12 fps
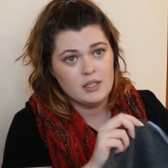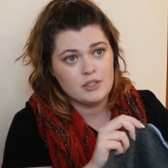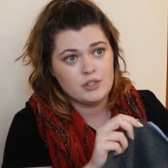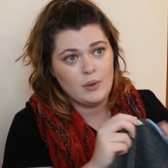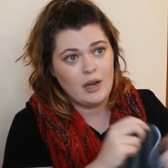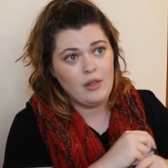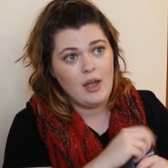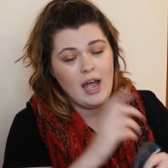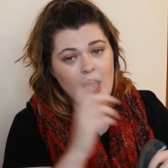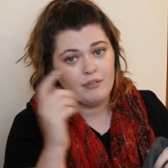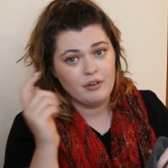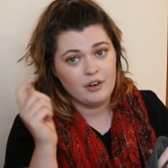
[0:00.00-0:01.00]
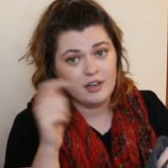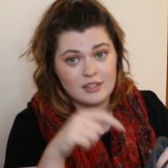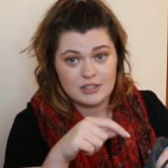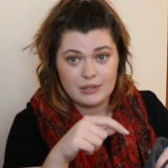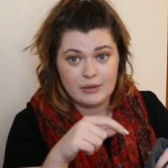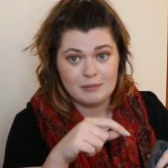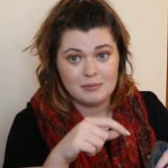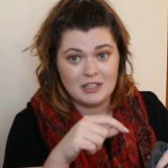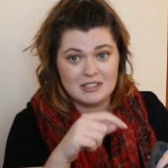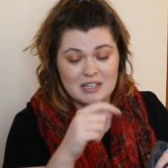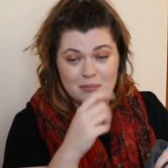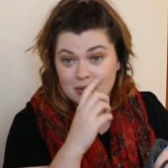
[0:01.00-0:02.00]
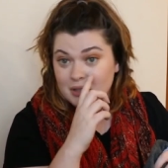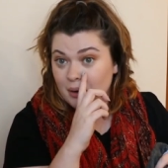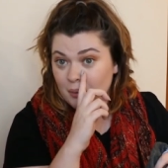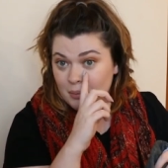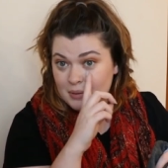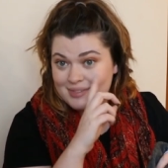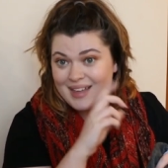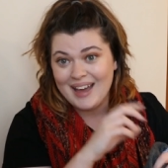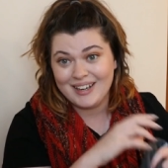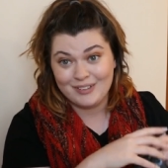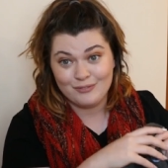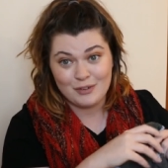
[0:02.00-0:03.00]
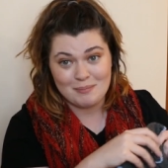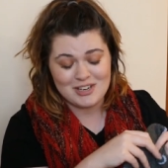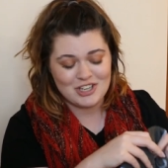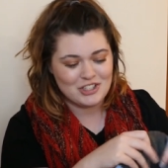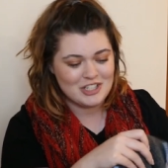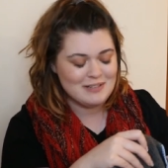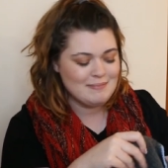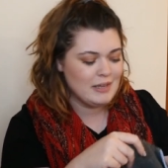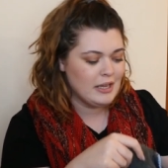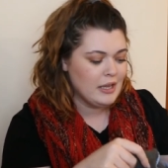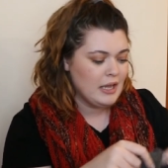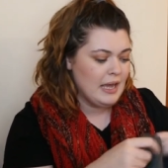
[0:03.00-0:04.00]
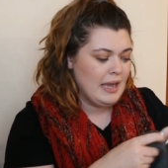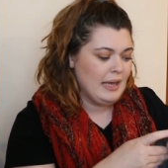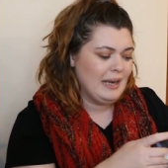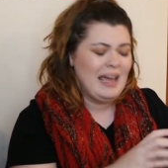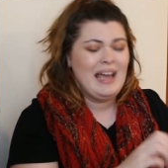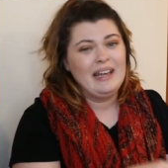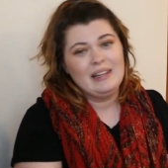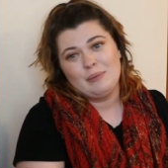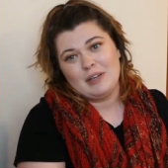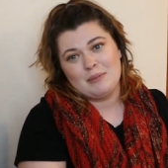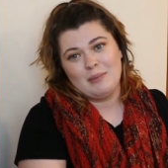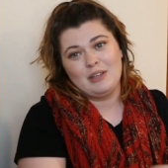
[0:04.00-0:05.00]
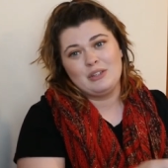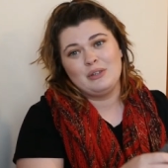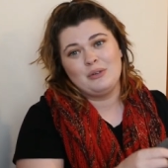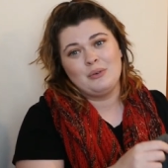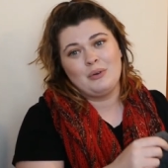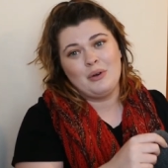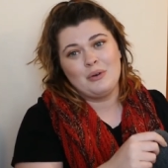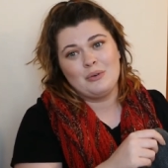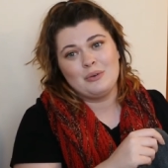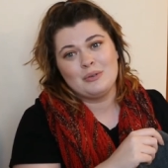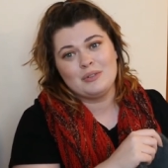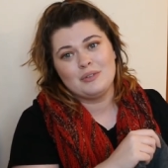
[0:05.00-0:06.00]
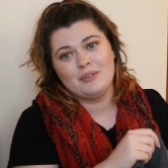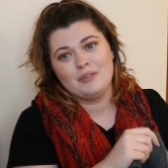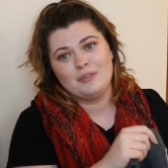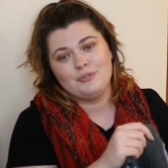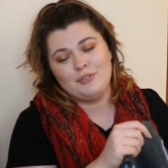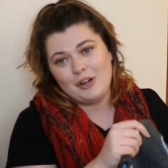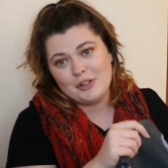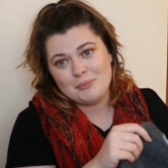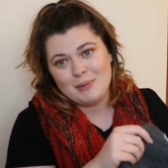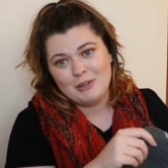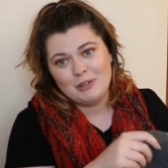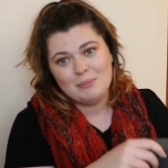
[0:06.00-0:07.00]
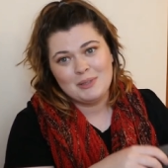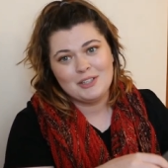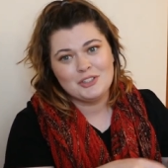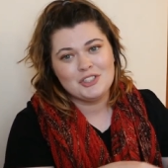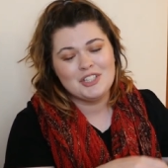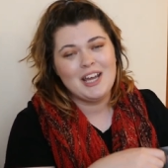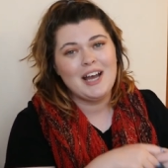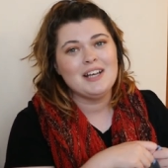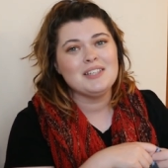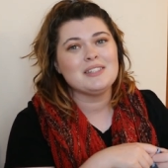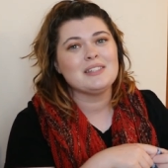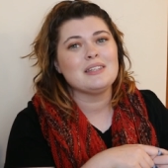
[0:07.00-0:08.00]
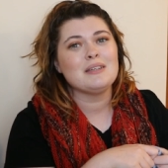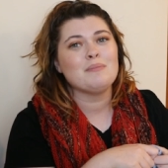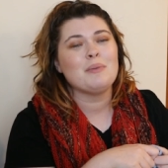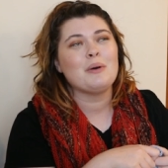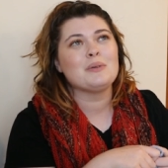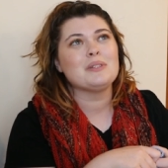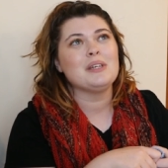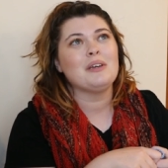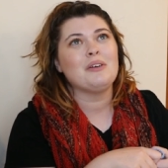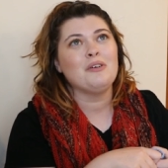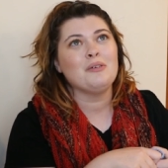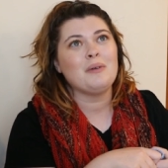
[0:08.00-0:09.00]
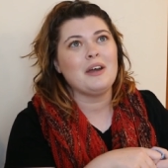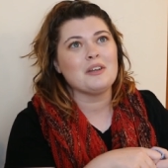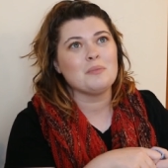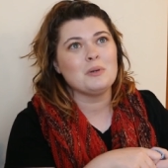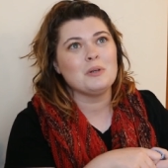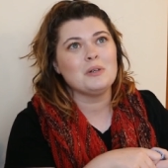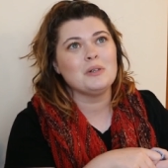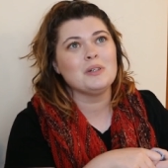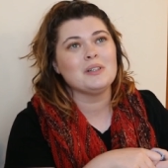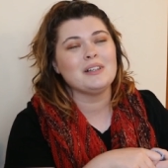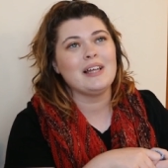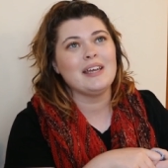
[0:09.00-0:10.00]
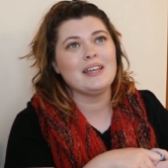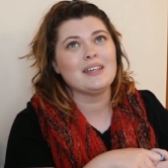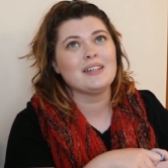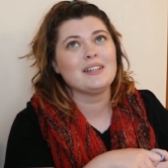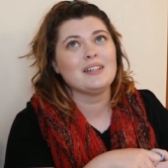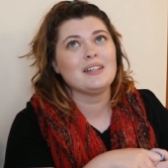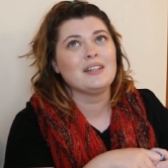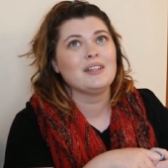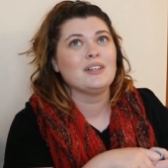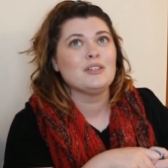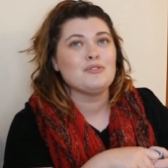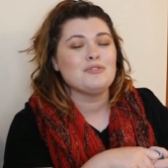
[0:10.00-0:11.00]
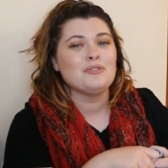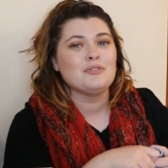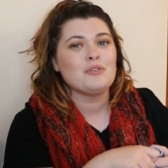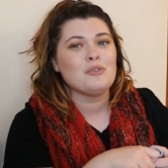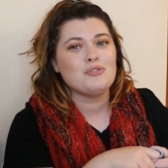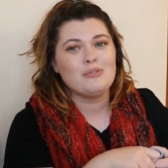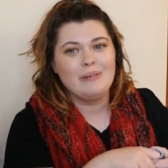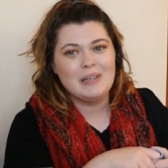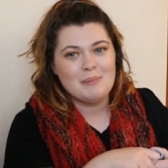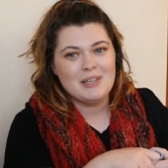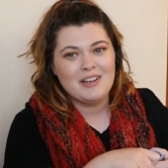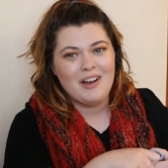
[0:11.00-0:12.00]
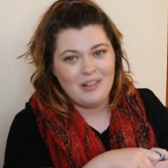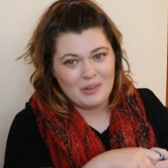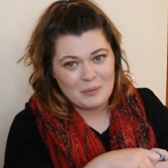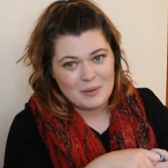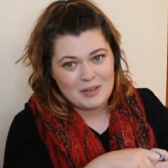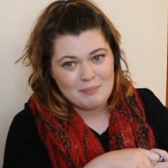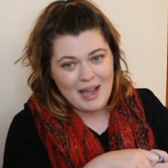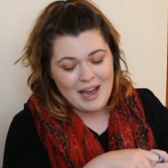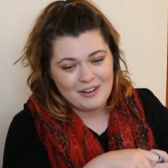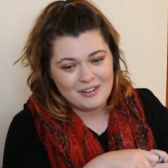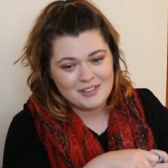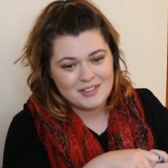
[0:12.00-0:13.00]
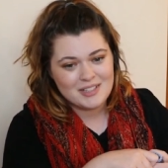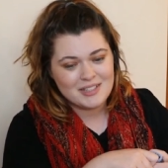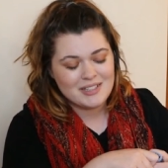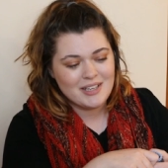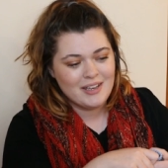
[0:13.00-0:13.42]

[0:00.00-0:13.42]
So I'll have her Instagram linked down below with that information. And I highly recommend you go follow Mary, because she has the most incredible, like, dreamy colorwork patterns.